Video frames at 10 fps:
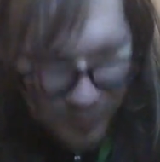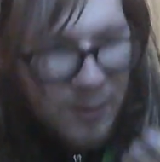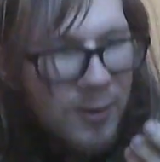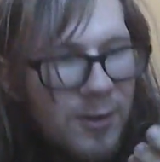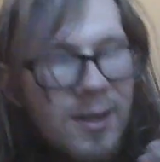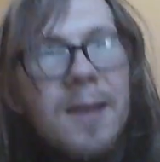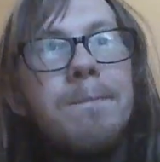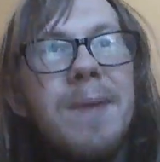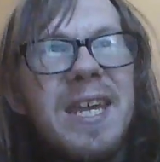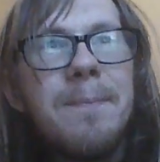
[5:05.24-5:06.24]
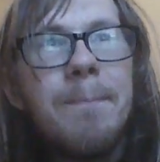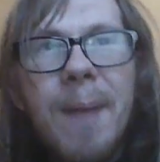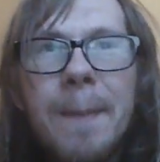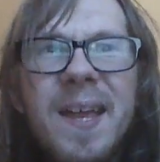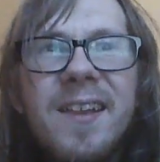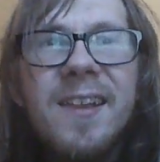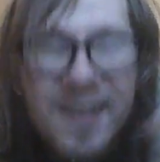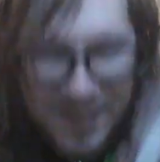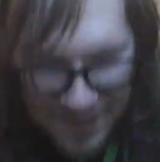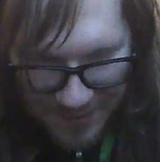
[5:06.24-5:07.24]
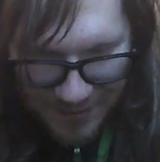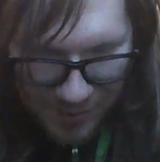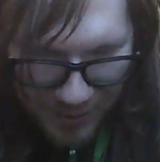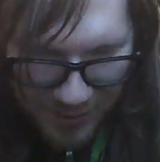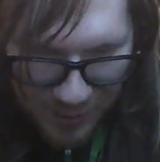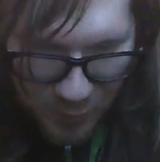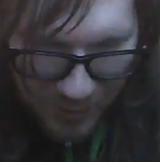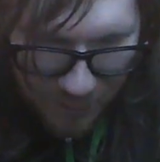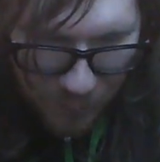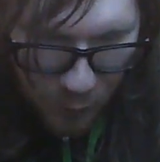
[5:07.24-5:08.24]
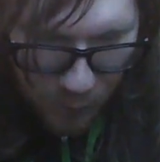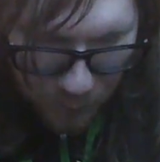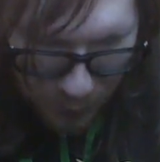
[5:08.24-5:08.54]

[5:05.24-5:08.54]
Oh my god. Boom Bubble! Do a Boom